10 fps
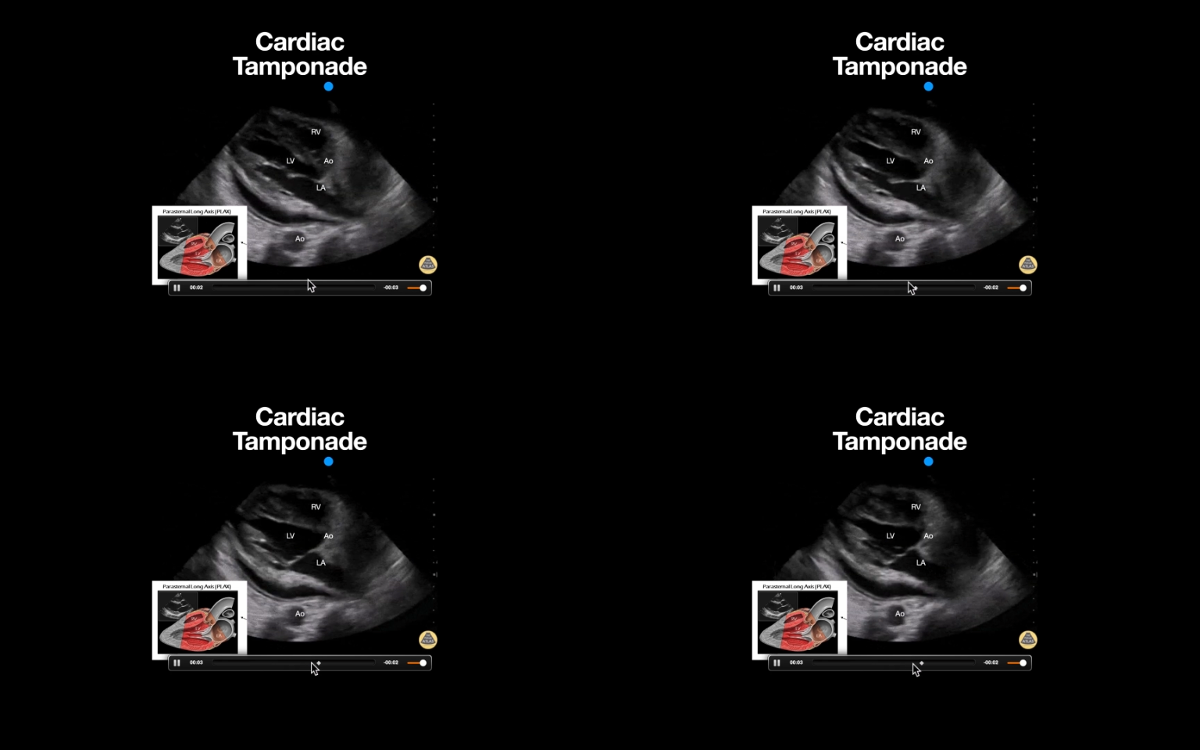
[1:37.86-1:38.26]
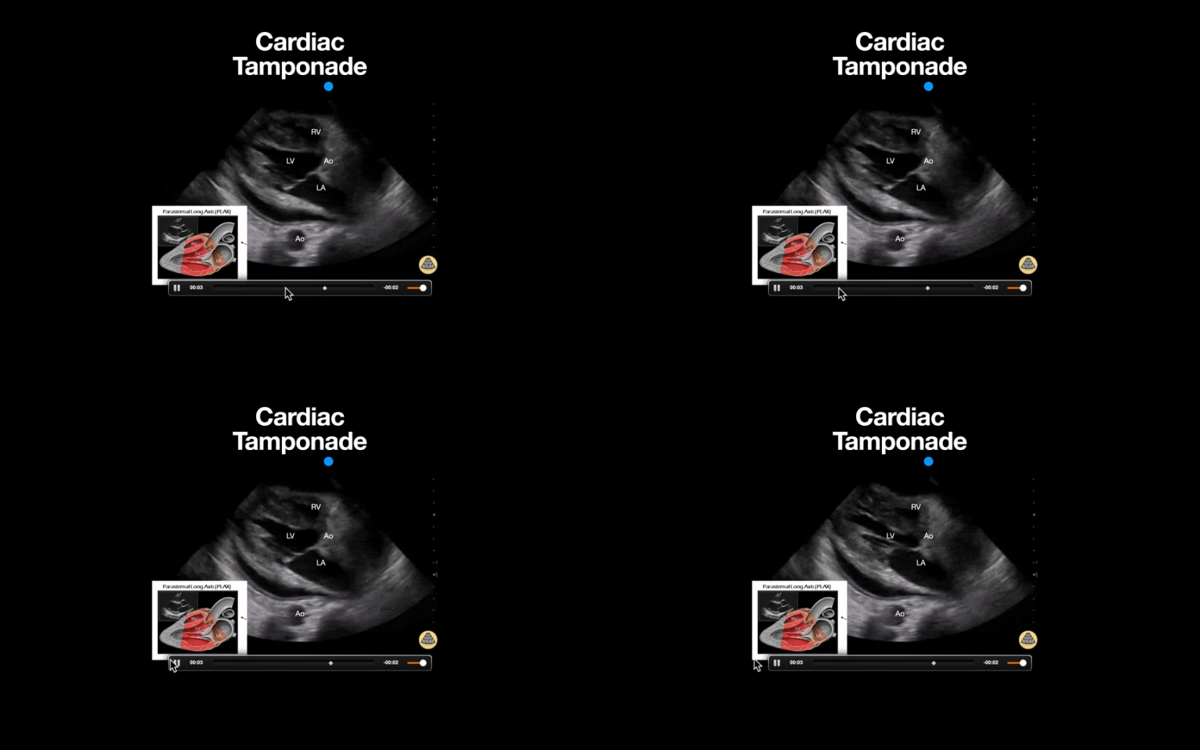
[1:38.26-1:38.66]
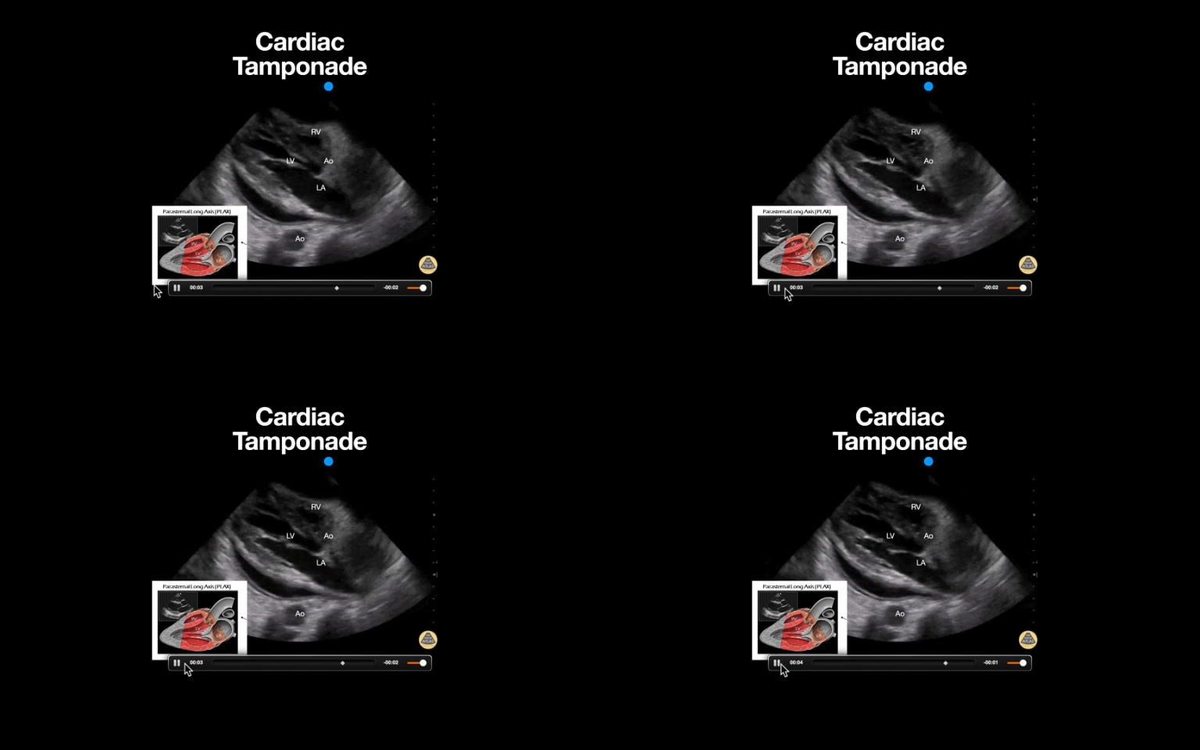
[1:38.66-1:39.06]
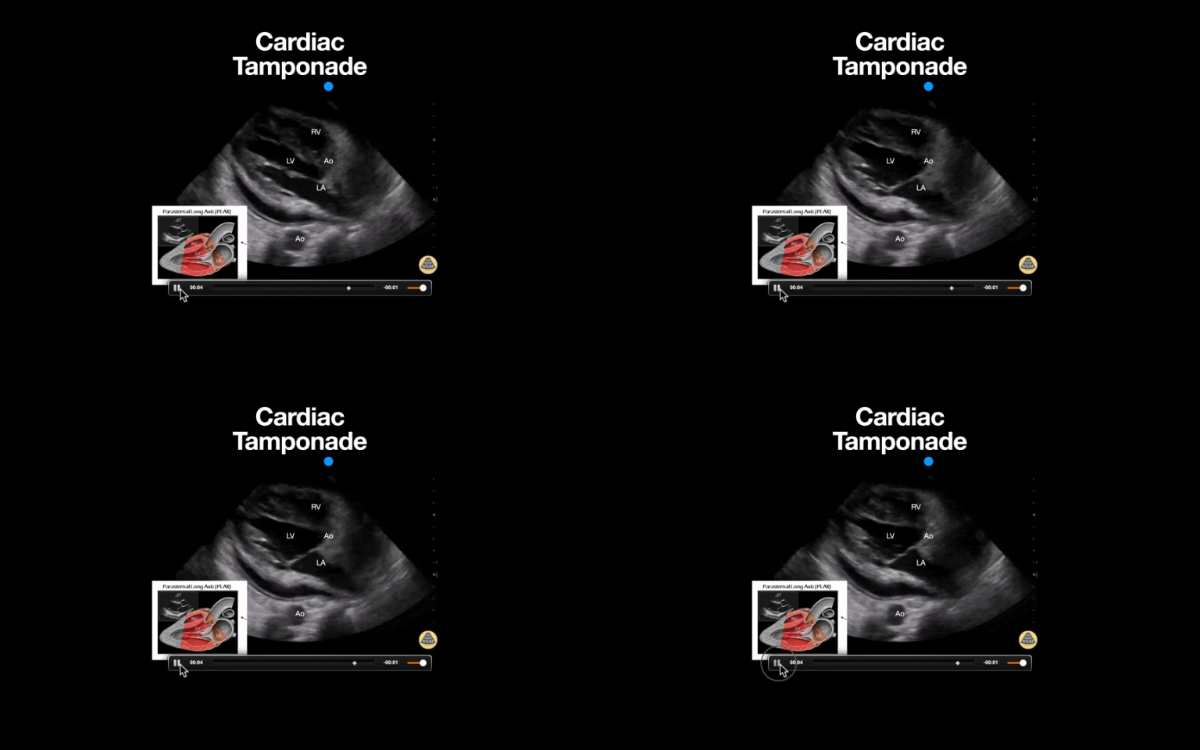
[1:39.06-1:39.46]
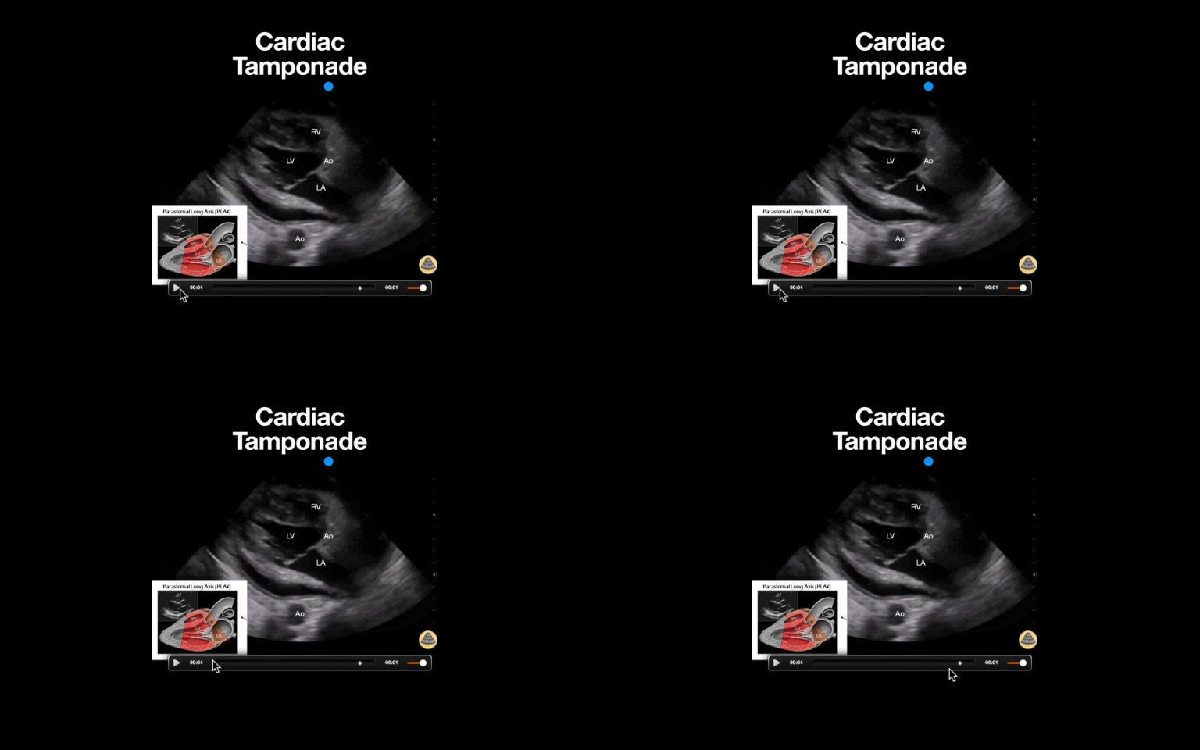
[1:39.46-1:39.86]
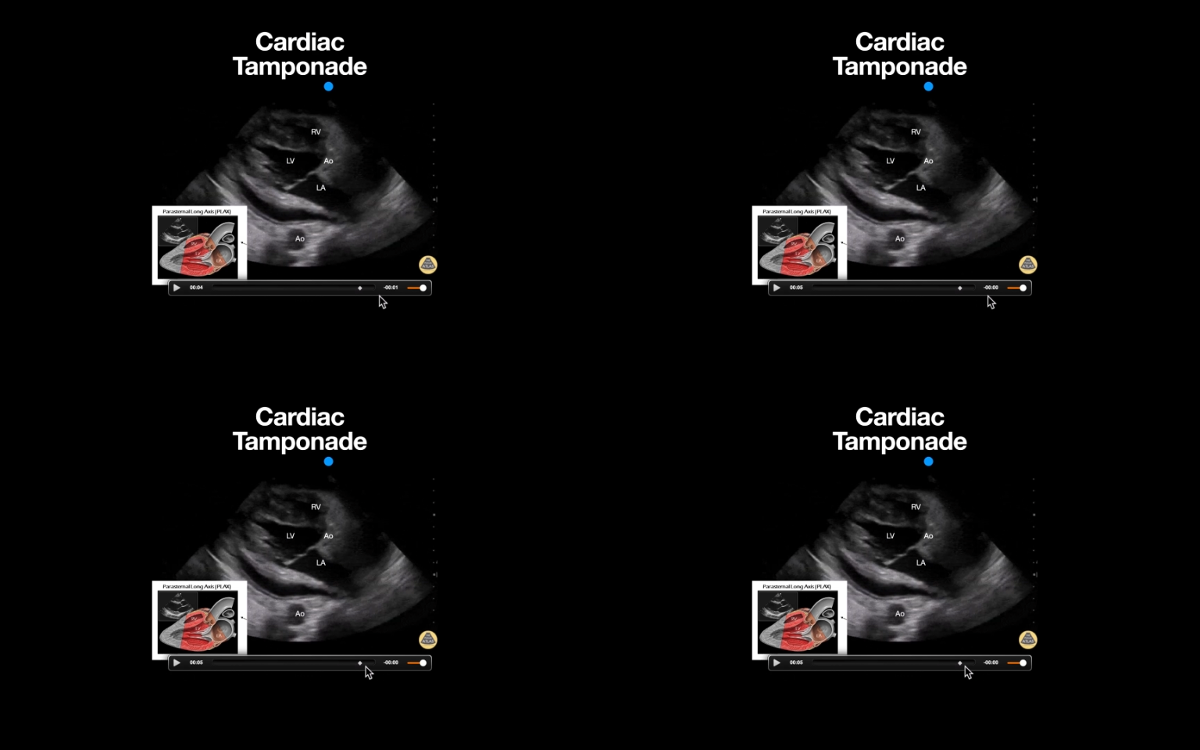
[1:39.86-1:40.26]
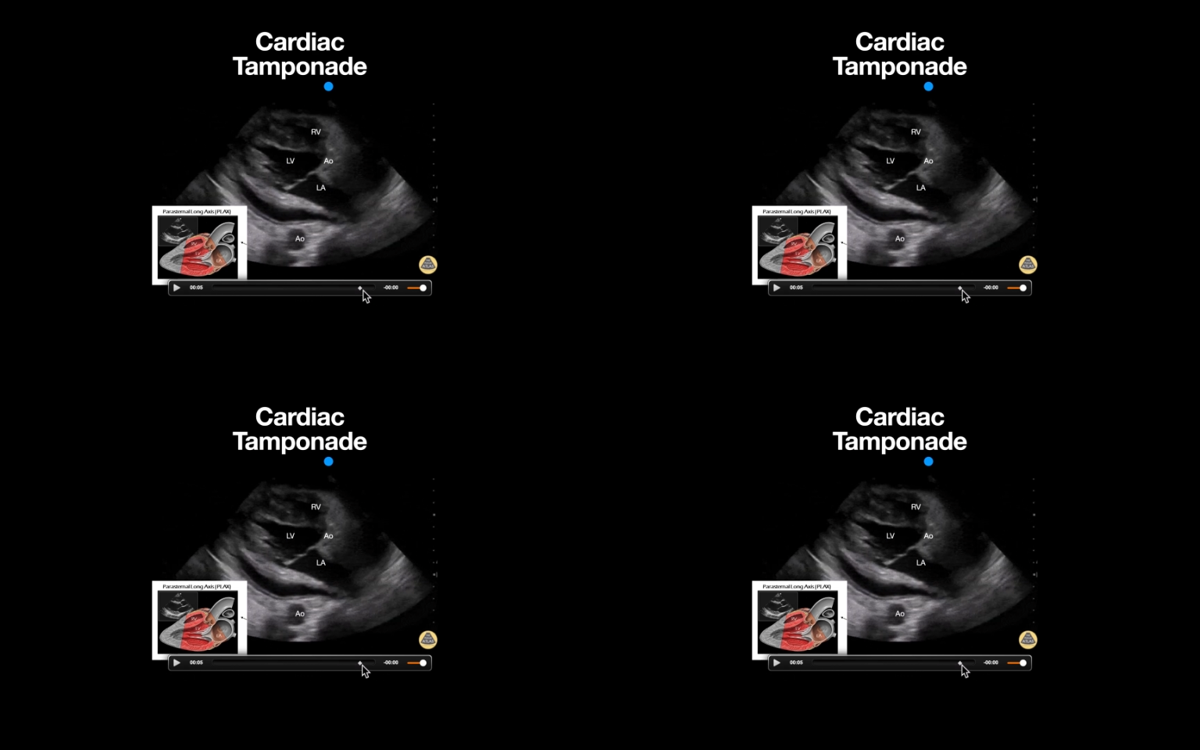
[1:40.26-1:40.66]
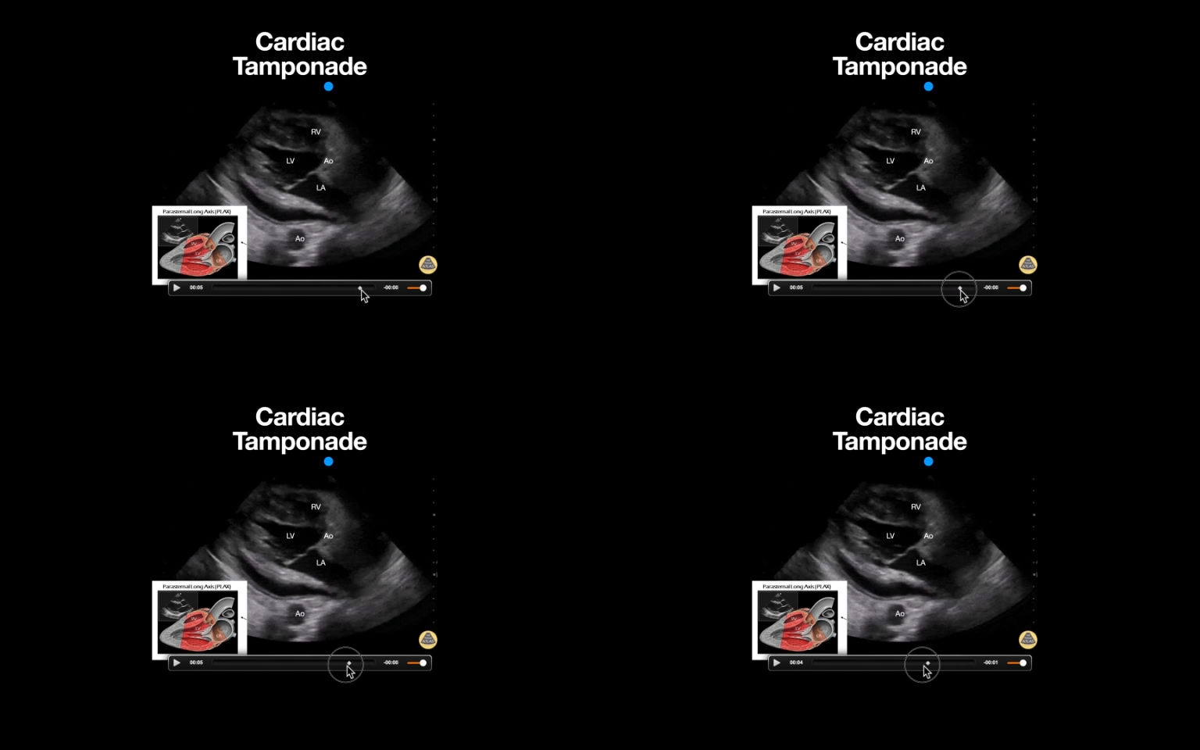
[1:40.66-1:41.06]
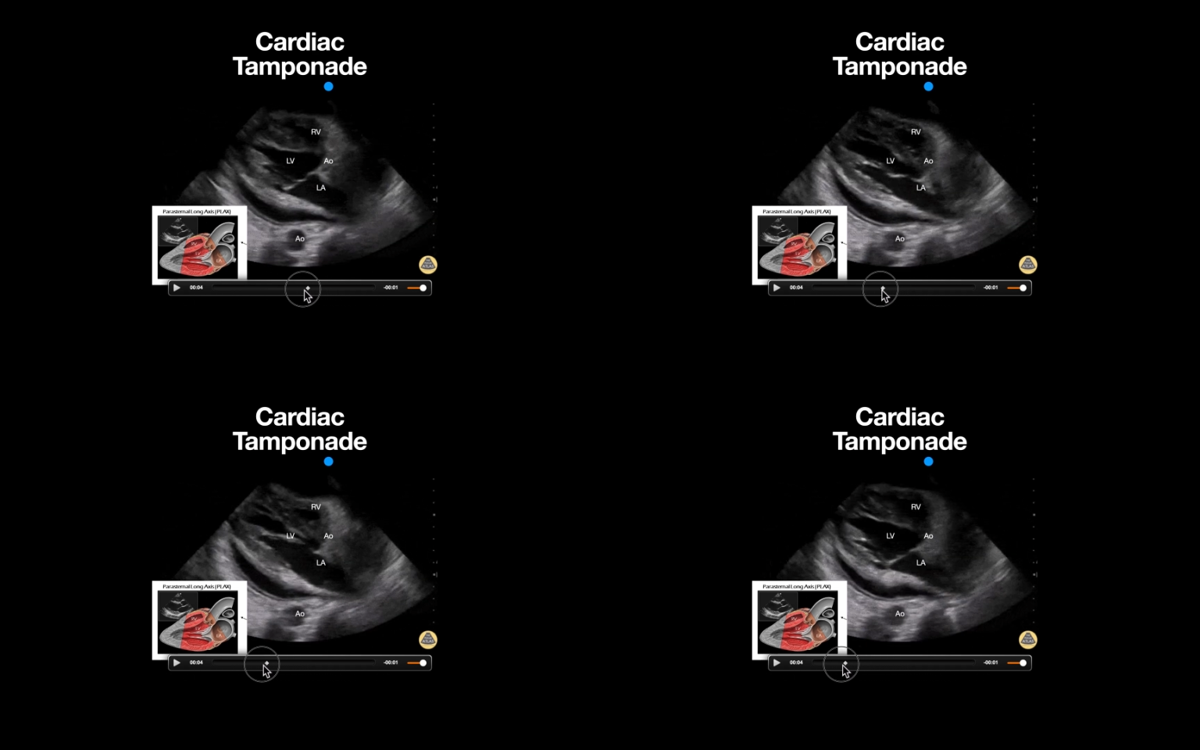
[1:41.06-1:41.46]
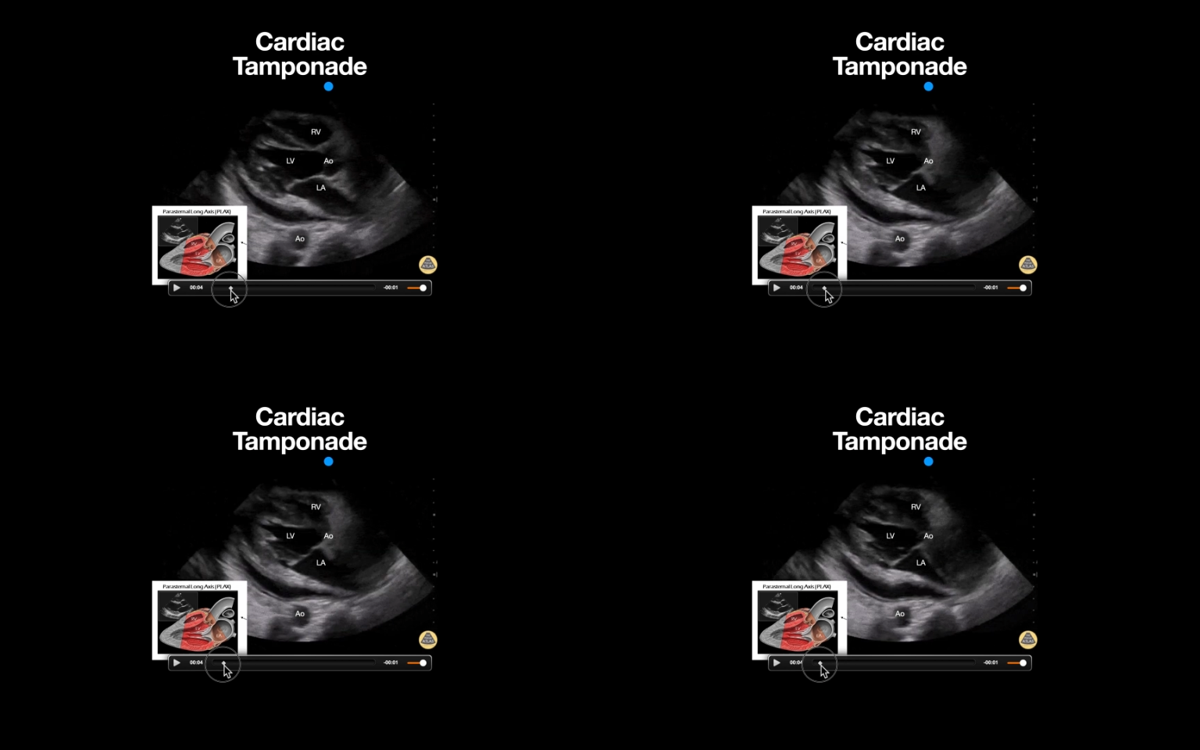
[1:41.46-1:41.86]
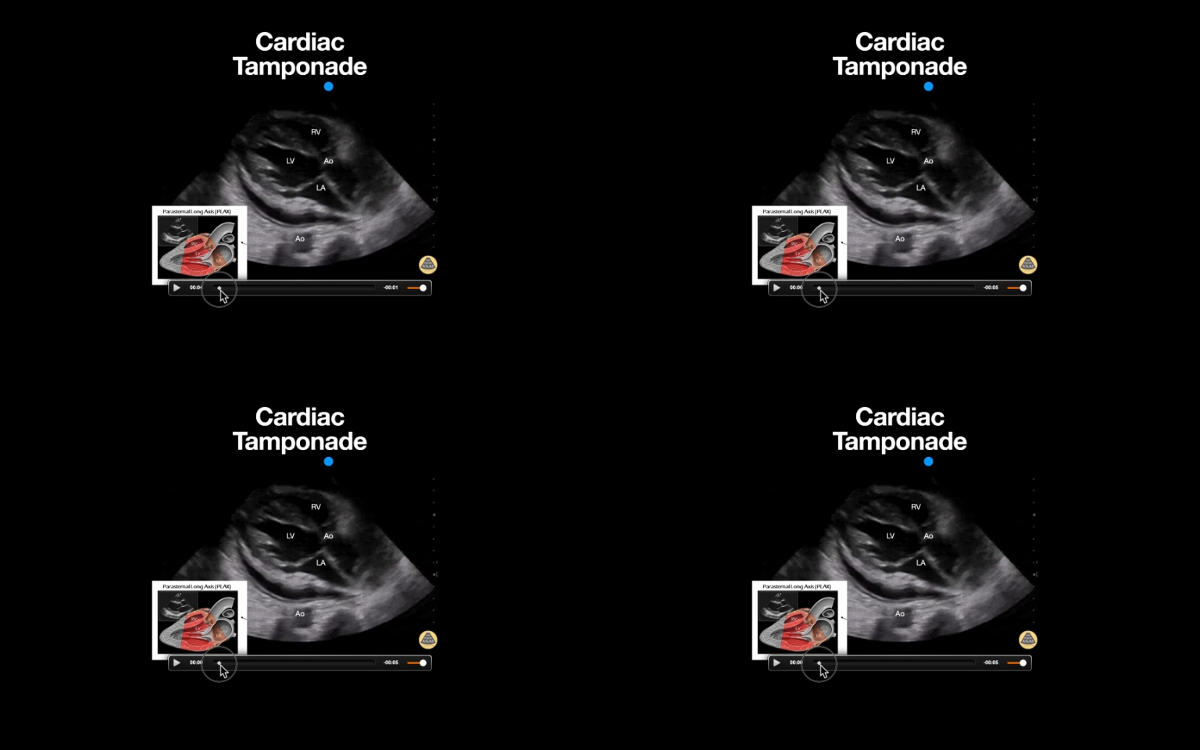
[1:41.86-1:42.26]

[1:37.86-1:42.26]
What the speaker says: Nobody's mouth can be seen.